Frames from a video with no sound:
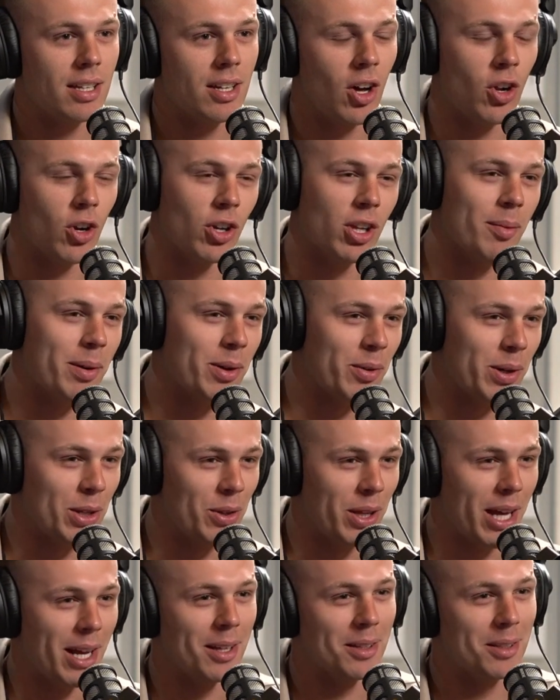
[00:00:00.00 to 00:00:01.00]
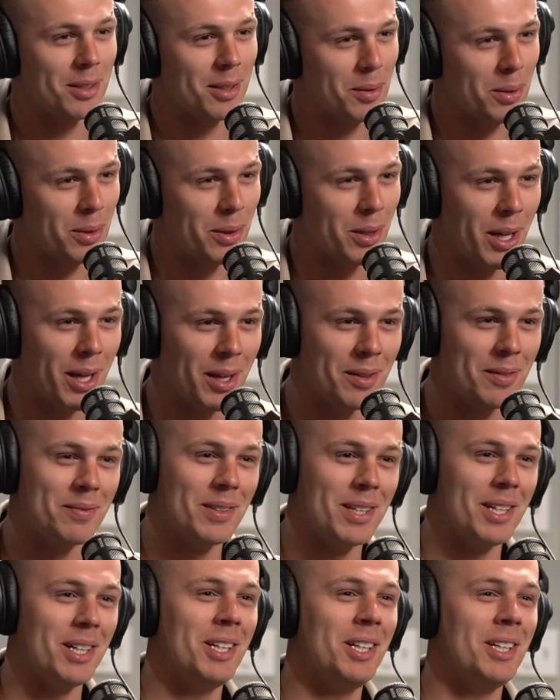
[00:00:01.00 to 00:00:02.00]
Hold on, let me redo that. Let me redo
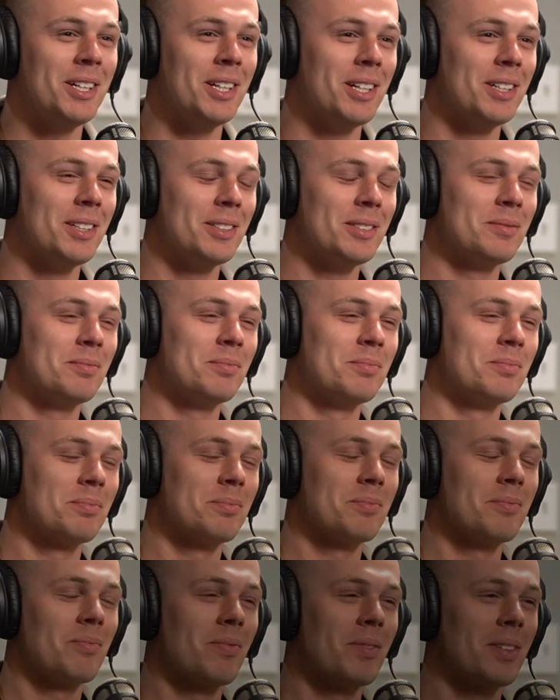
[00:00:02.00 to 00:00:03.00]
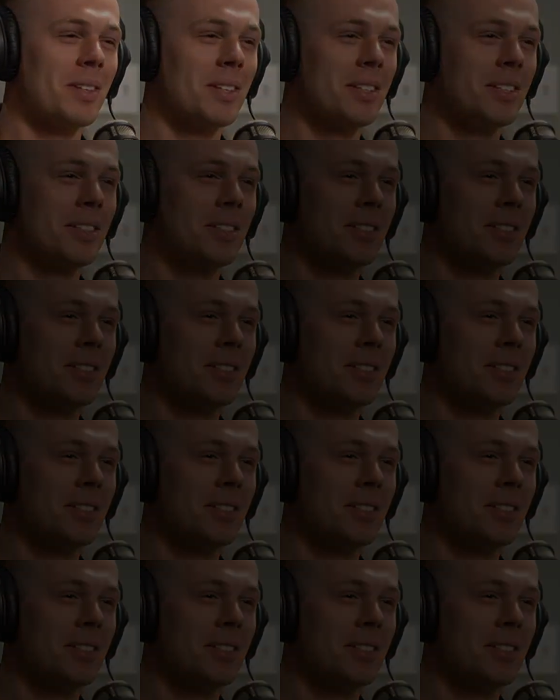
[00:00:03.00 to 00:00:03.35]
that.